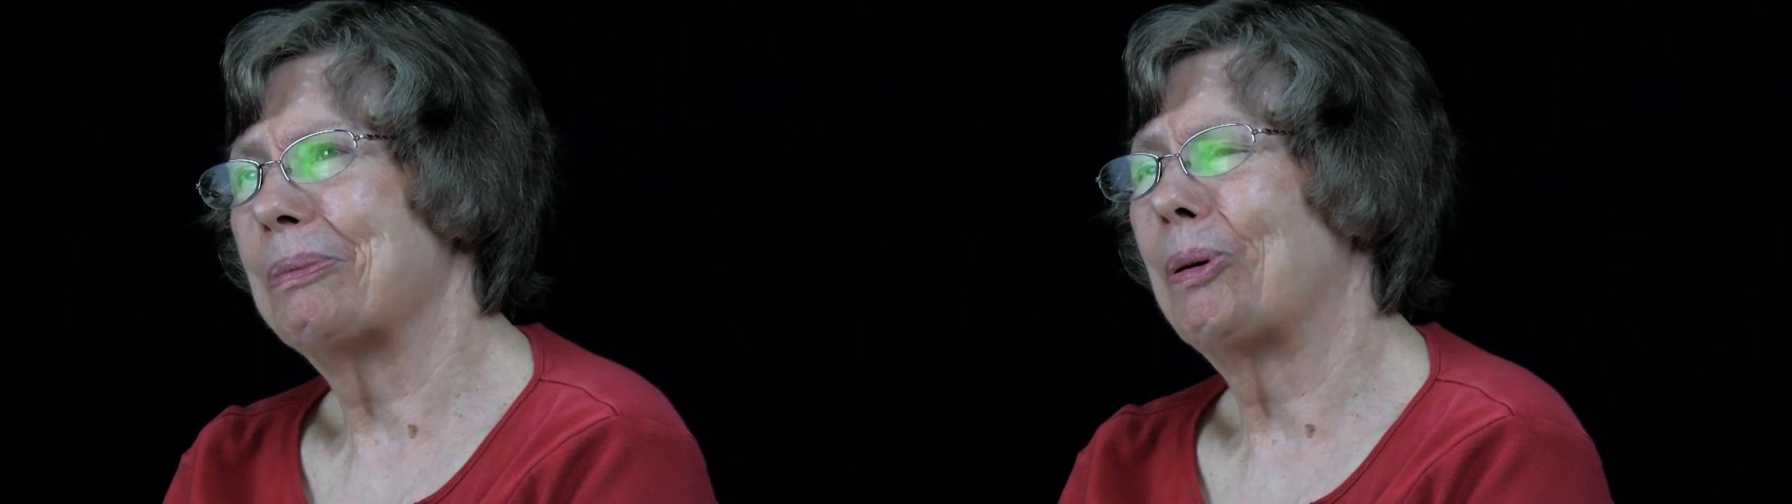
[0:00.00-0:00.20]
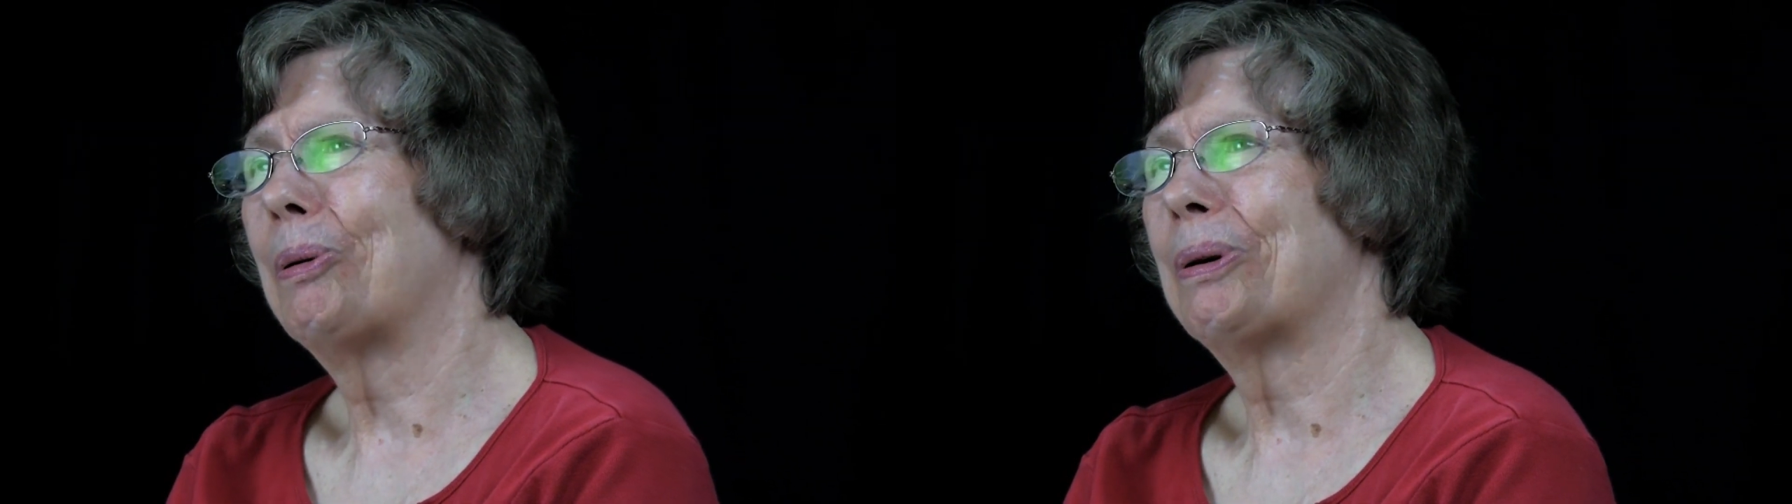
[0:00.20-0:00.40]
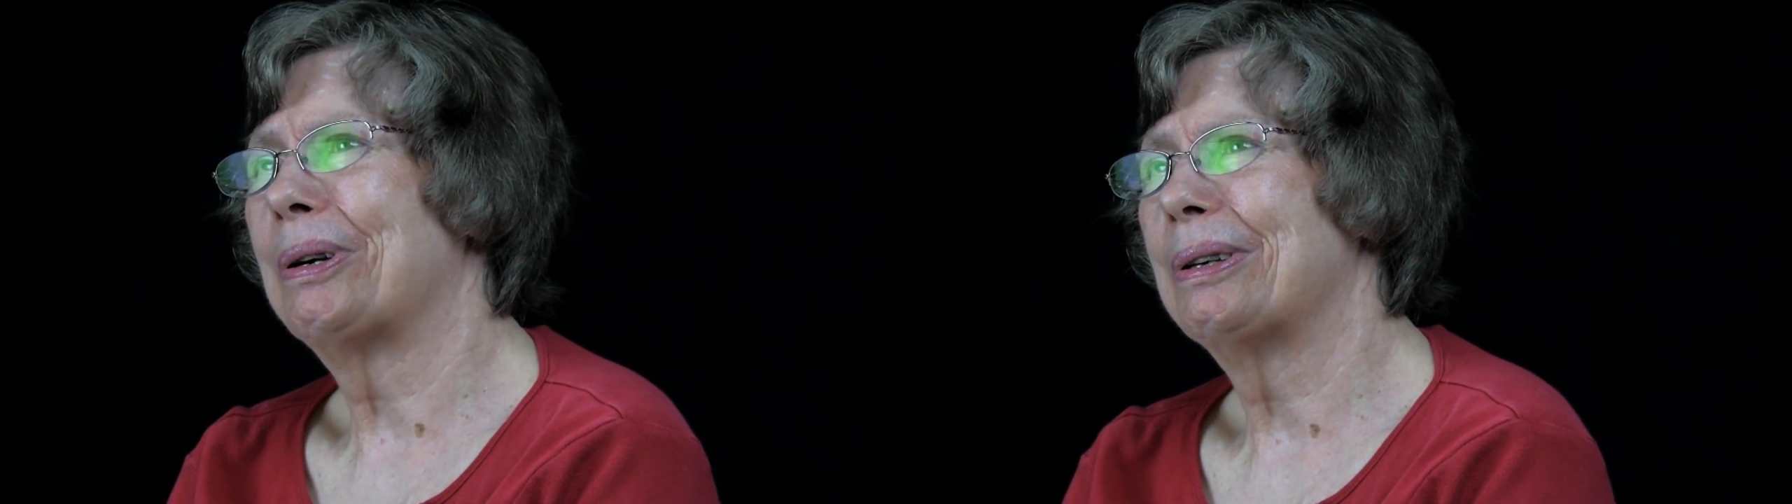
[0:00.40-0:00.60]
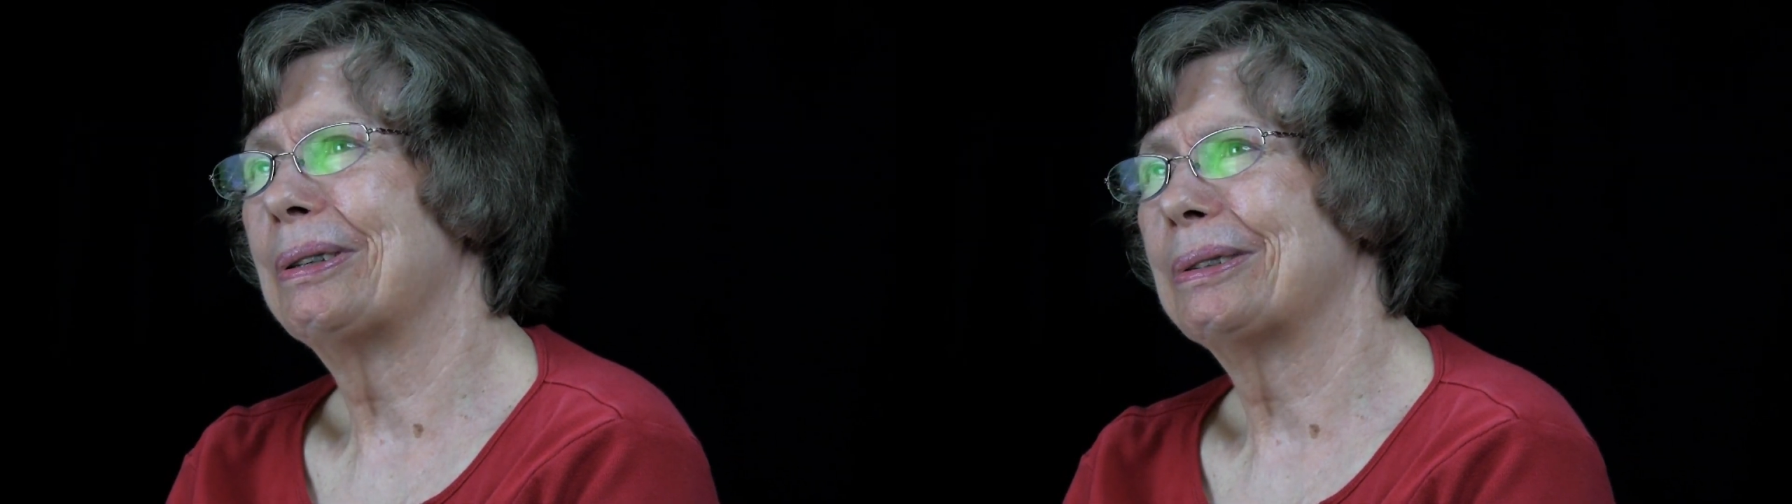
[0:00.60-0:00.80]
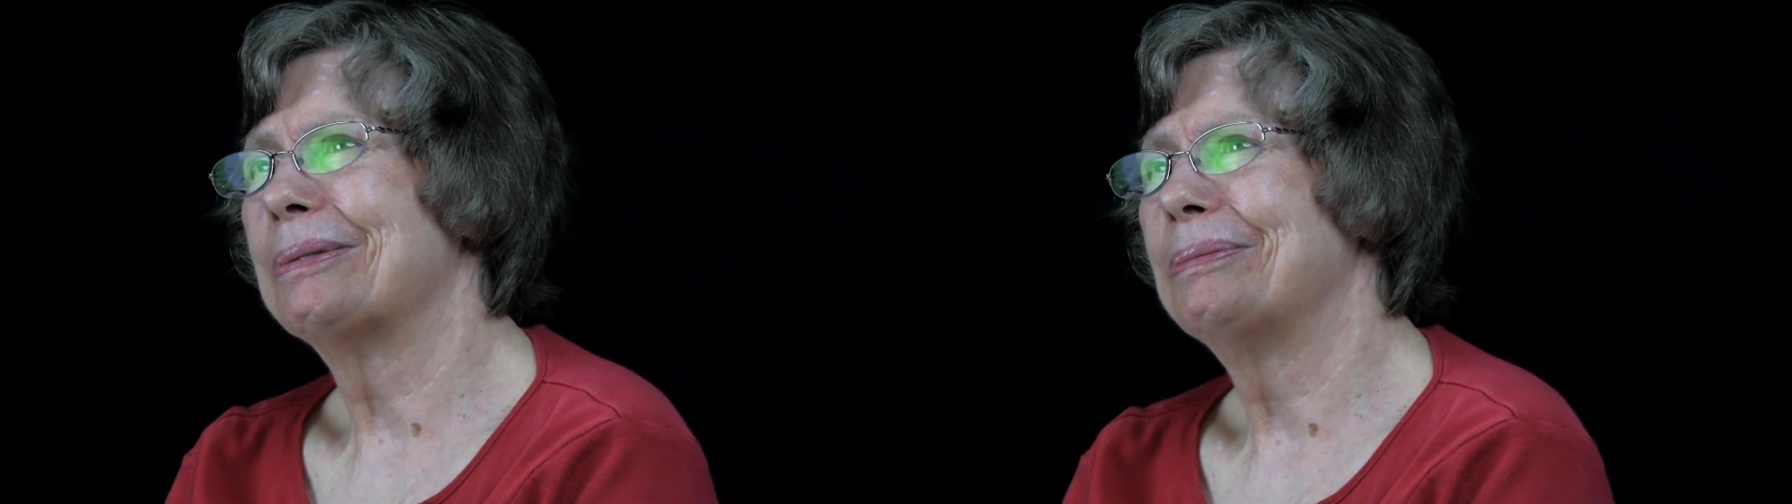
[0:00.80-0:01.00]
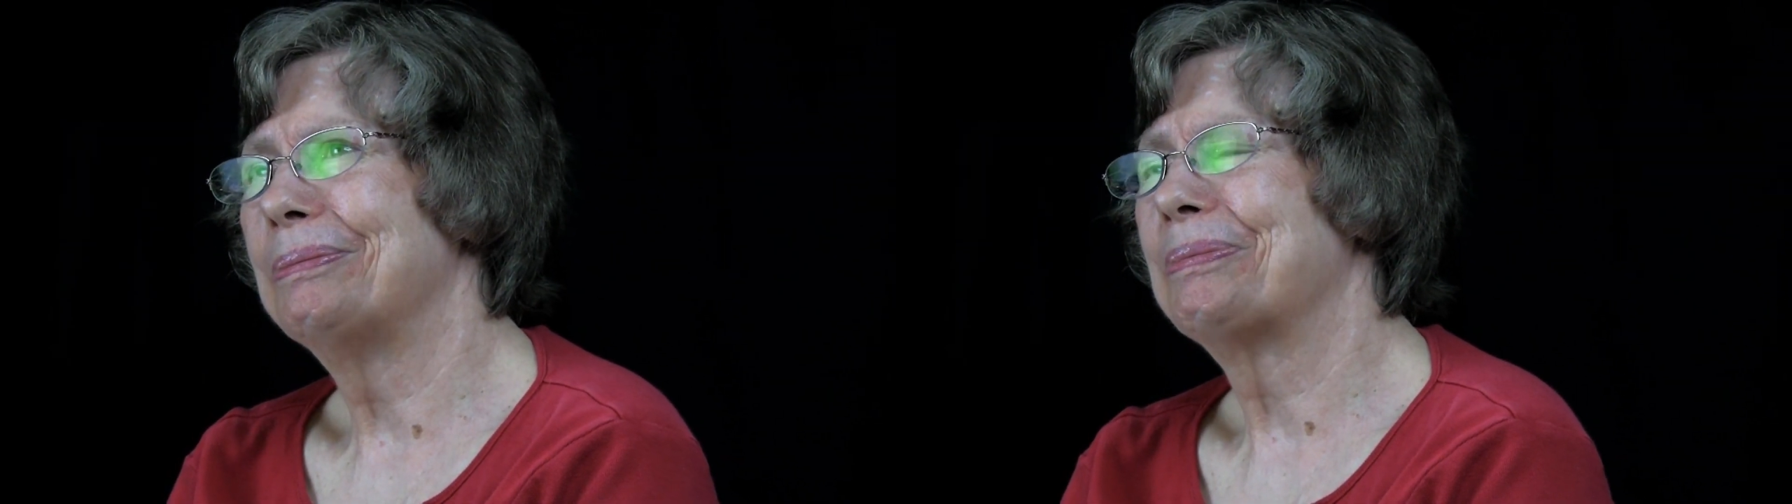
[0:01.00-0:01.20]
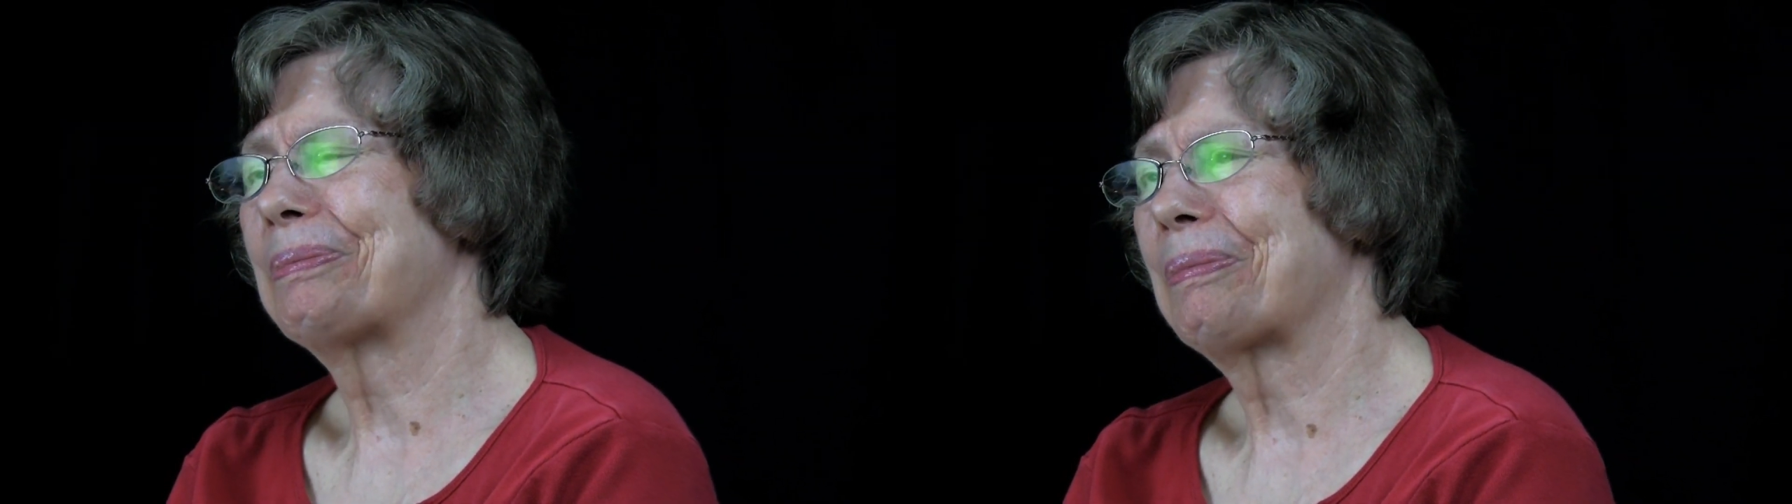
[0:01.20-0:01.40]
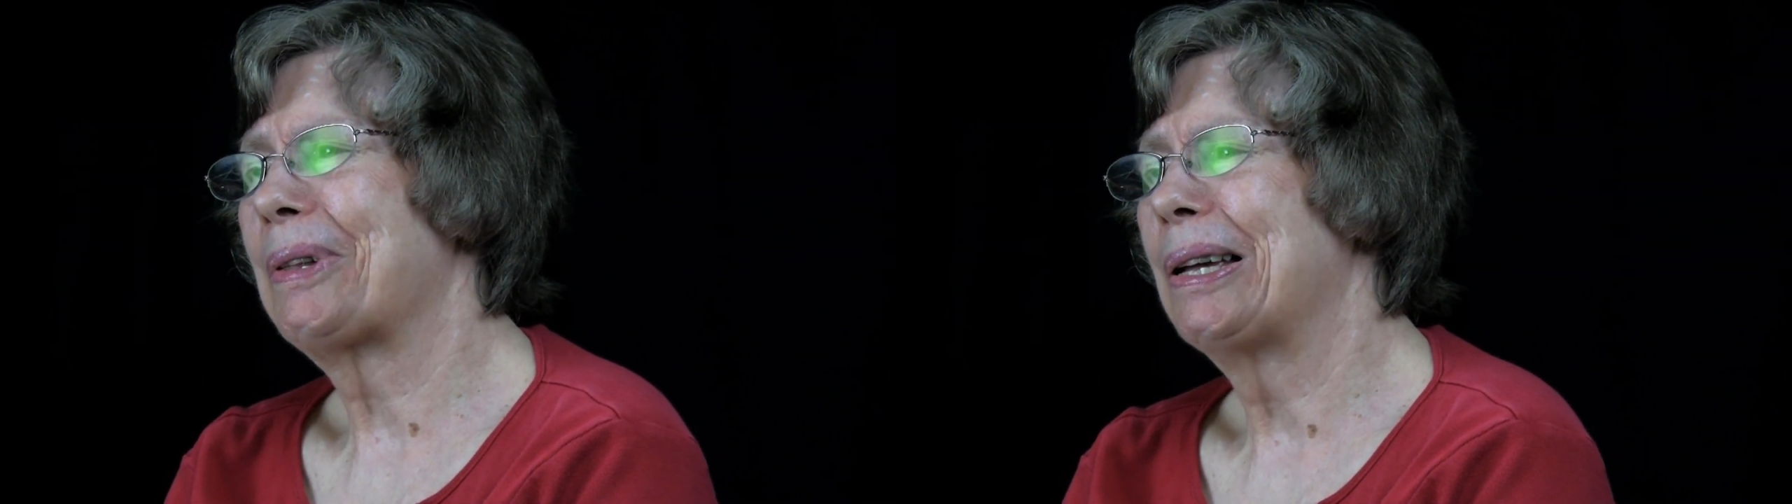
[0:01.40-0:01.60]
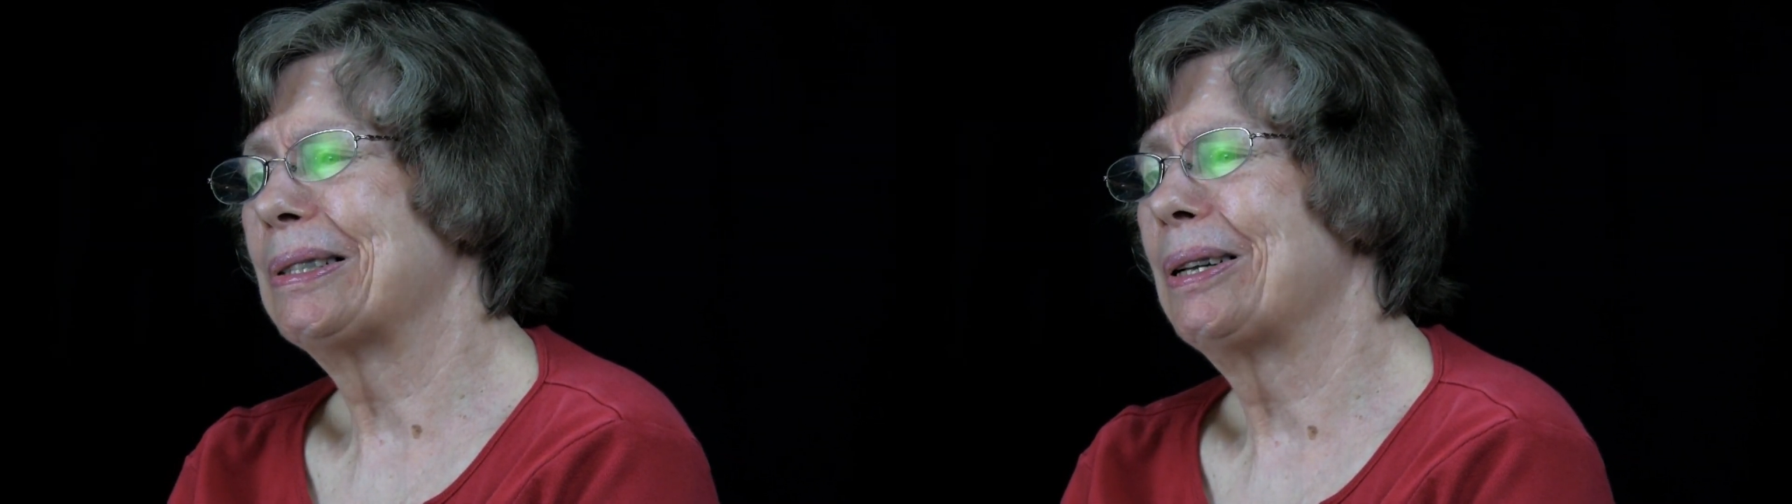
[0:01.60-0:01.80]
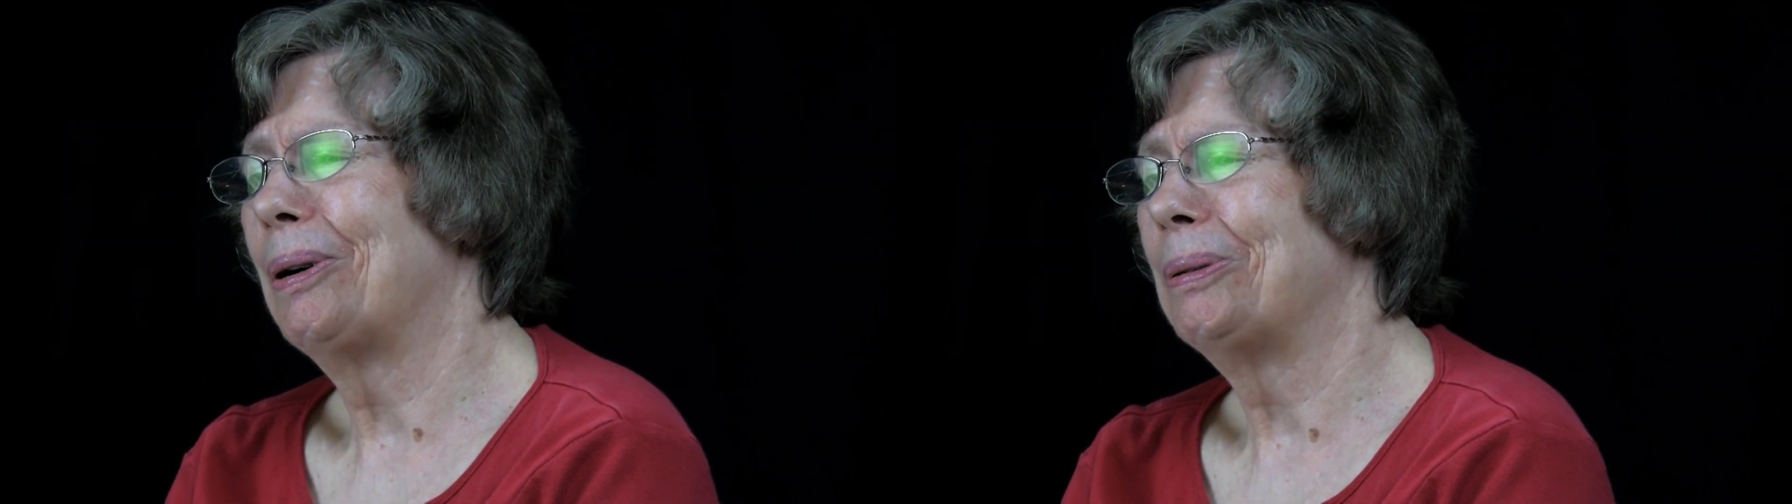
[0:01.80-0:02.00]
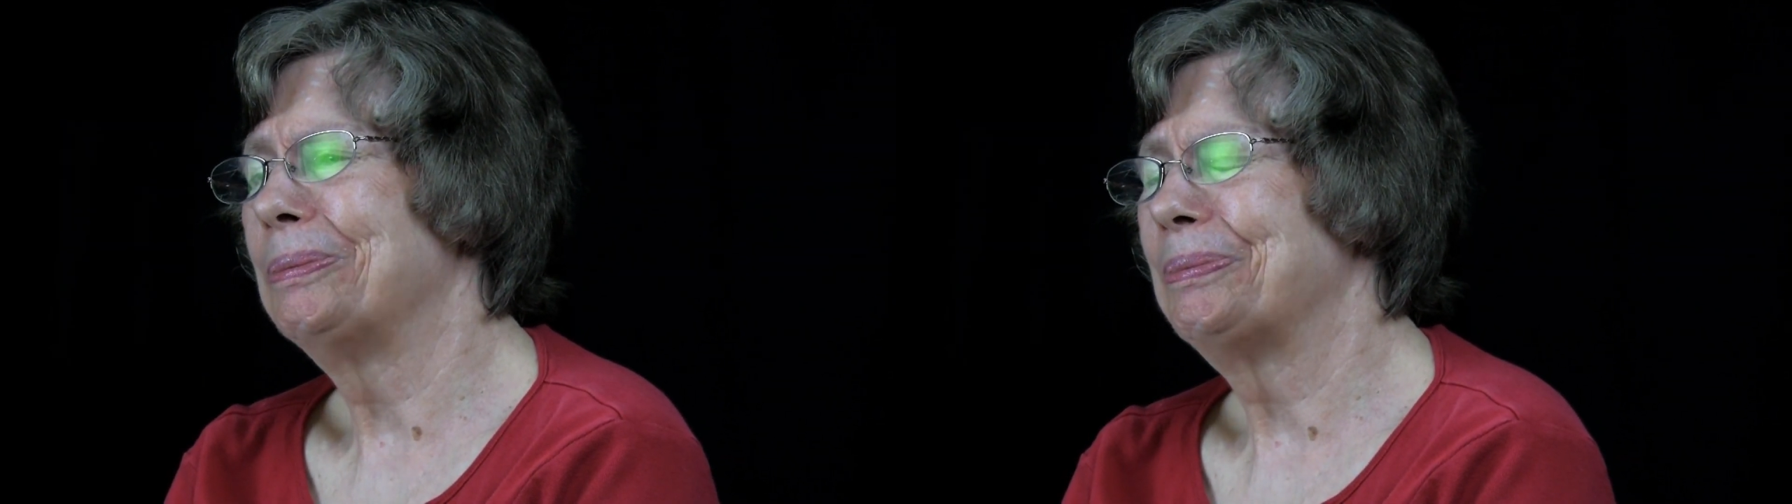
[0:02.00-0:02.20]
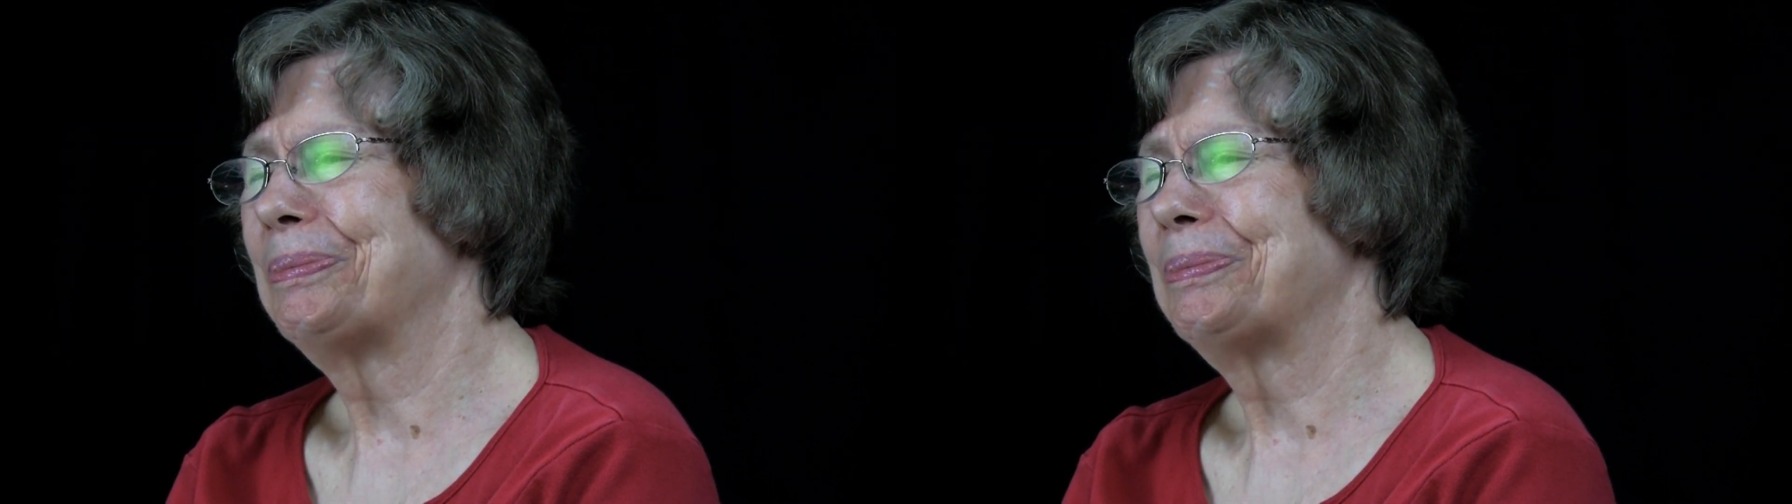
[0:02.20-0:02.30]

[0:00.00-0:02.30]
more. So